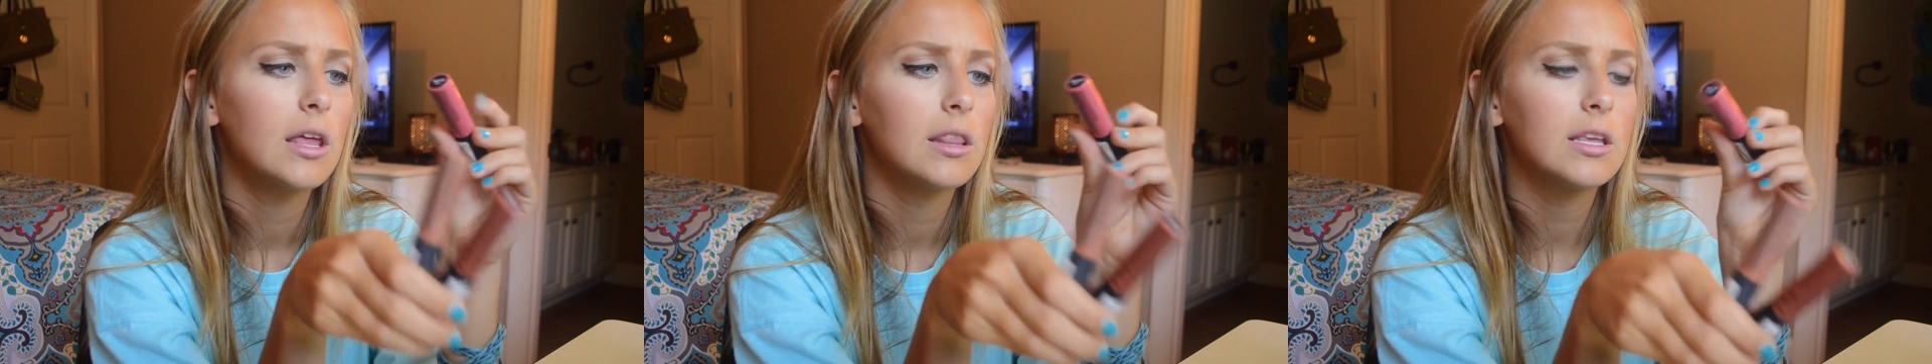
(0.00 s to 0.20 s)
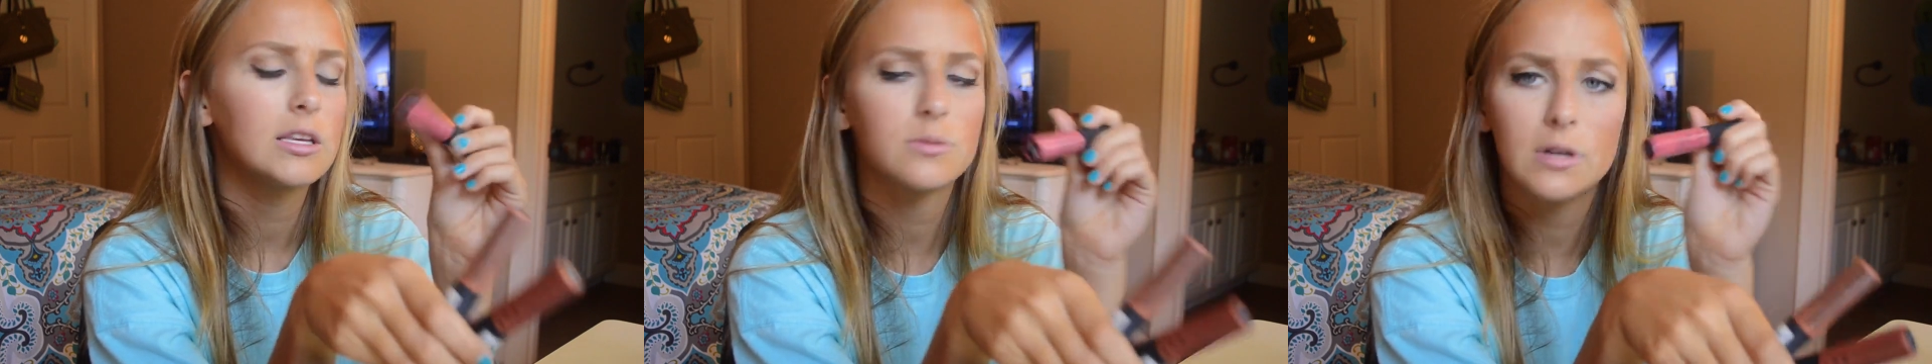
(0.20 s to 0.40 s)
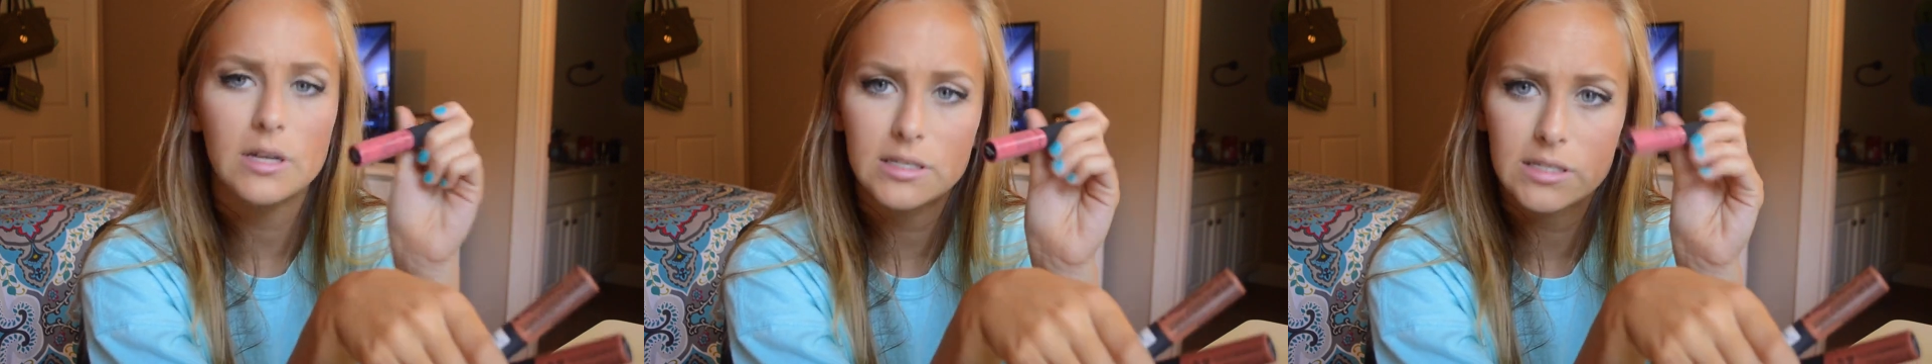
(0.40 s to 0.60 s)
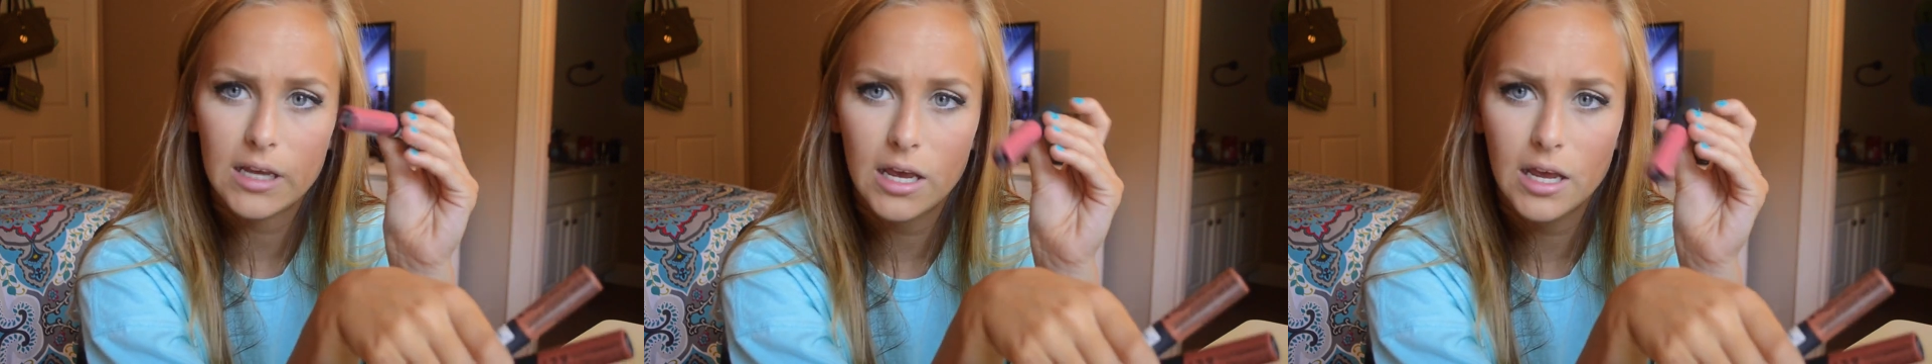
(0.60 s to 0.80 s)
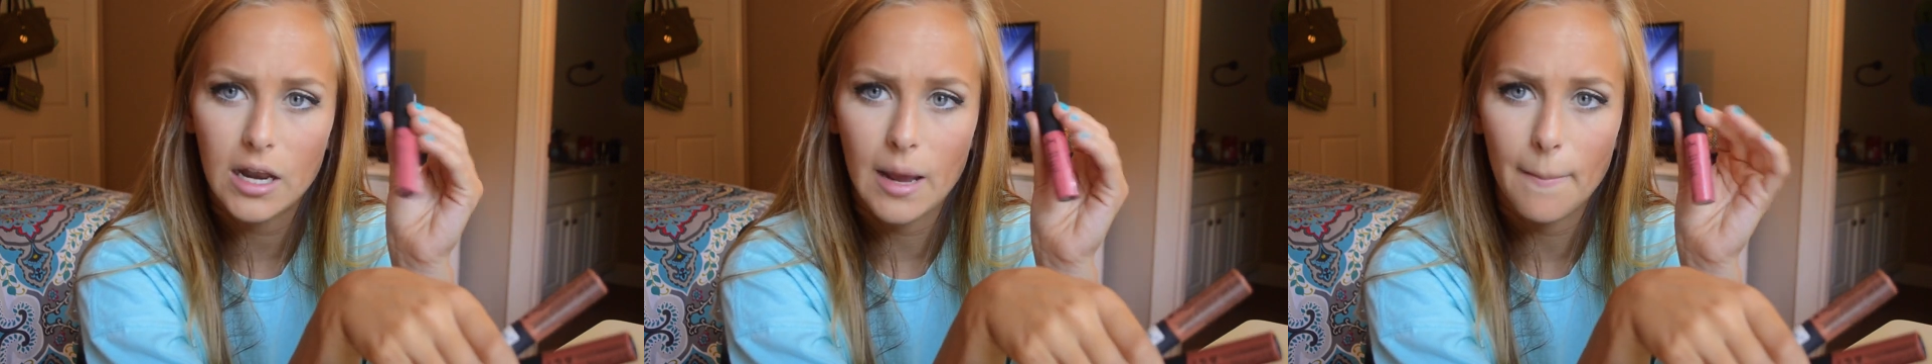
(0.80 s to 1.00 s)
This one is
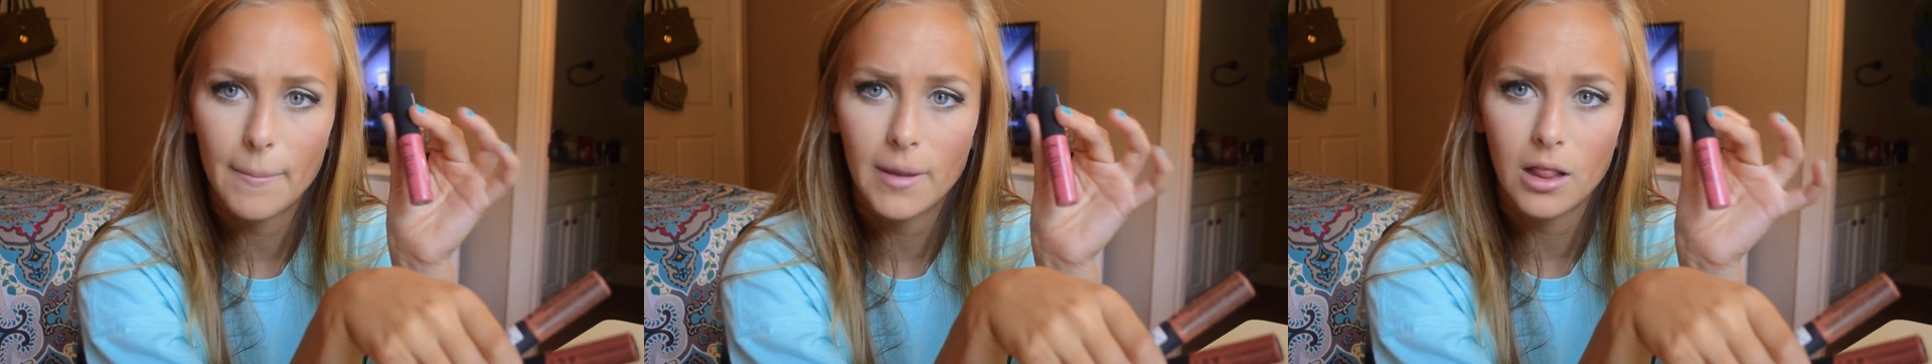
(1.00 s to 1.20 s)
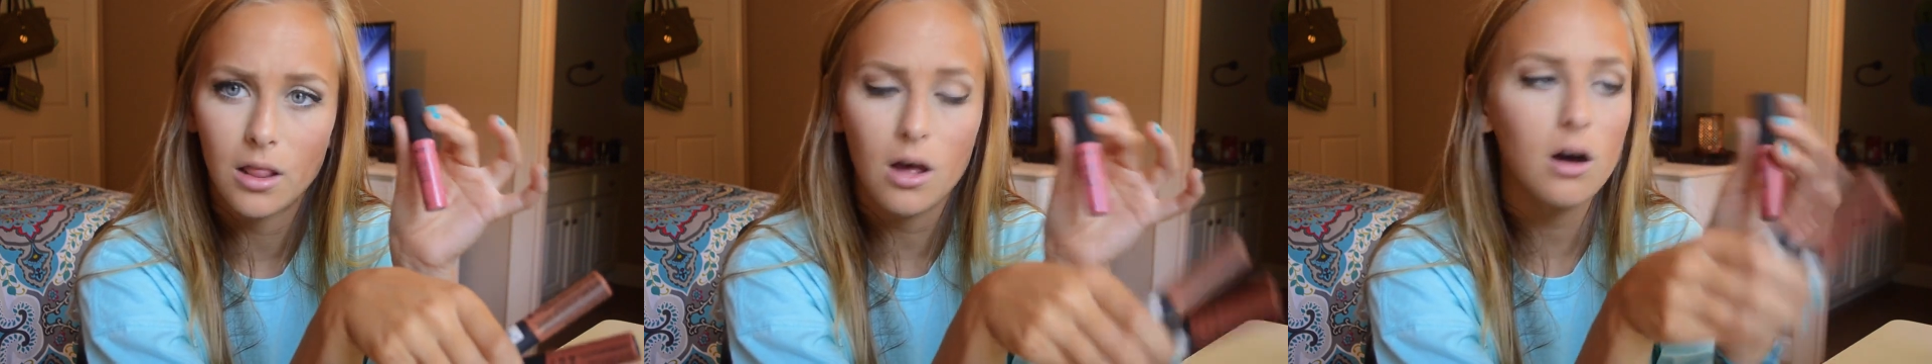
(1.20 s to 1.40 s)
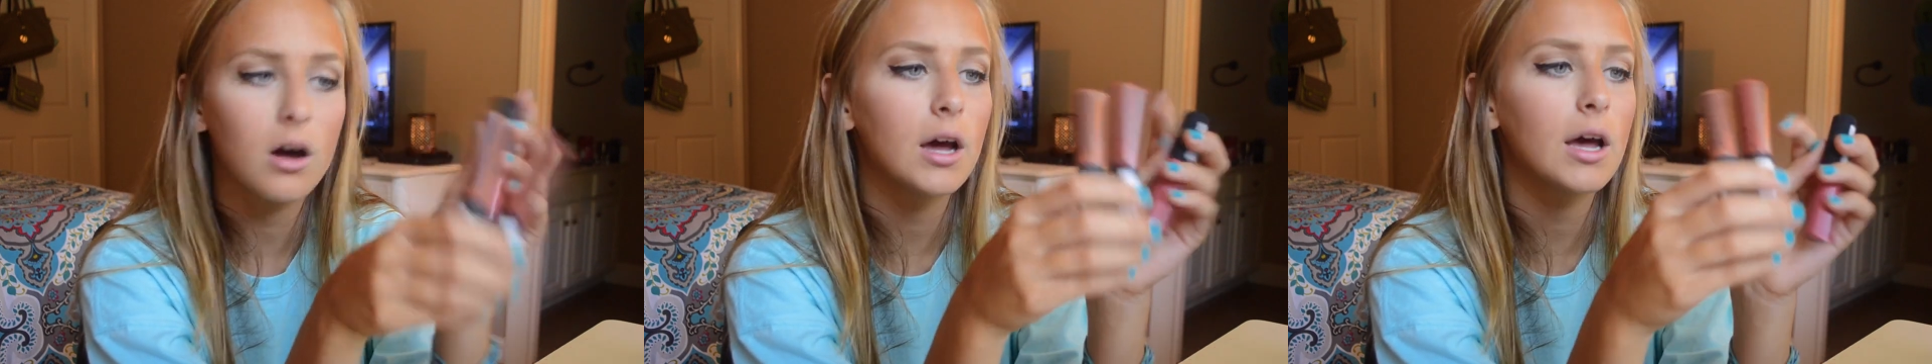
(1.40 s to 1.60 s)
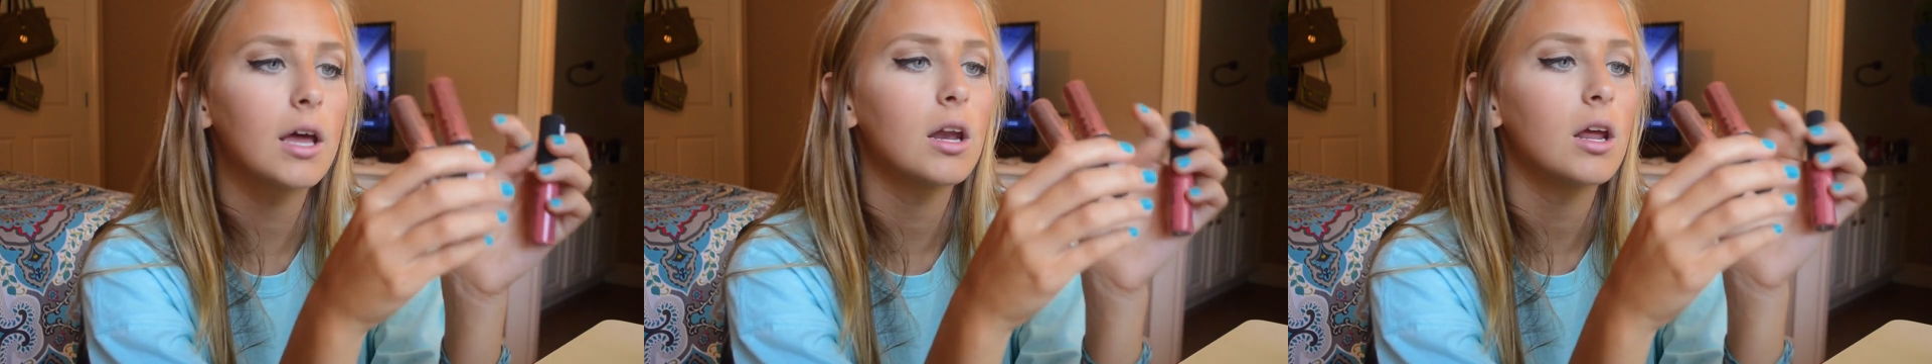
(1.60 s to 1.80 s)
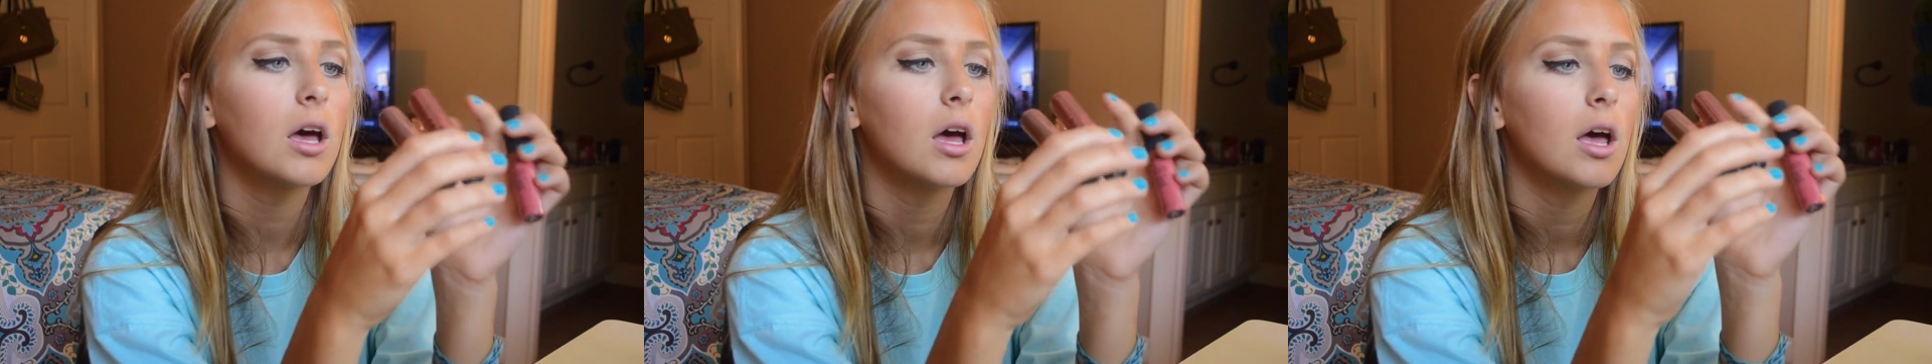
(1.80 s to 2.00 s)
in
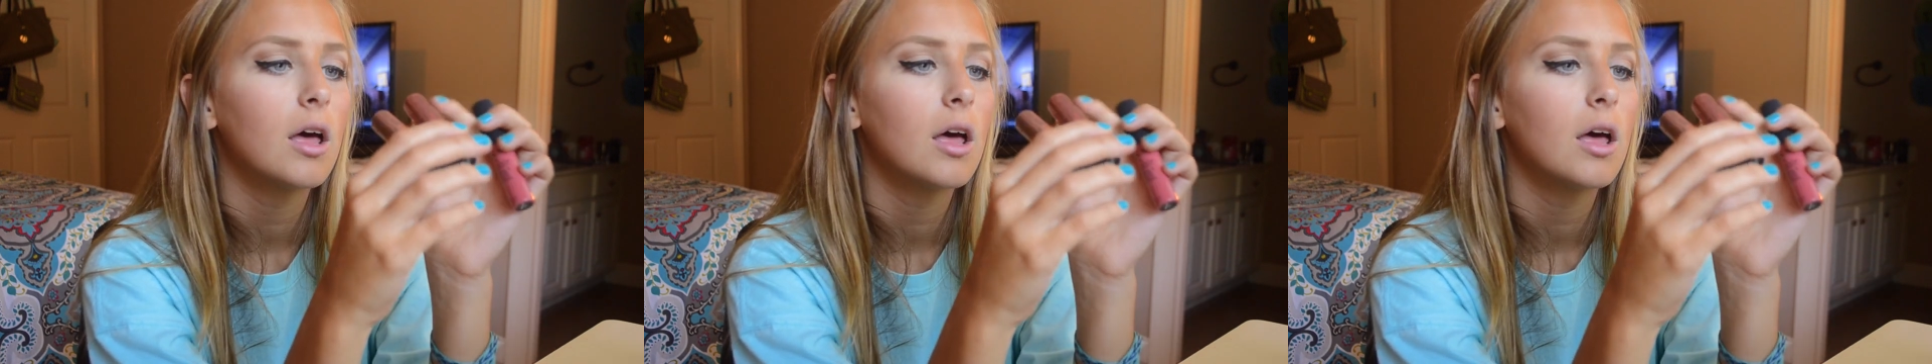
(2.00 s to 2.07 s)
Milan.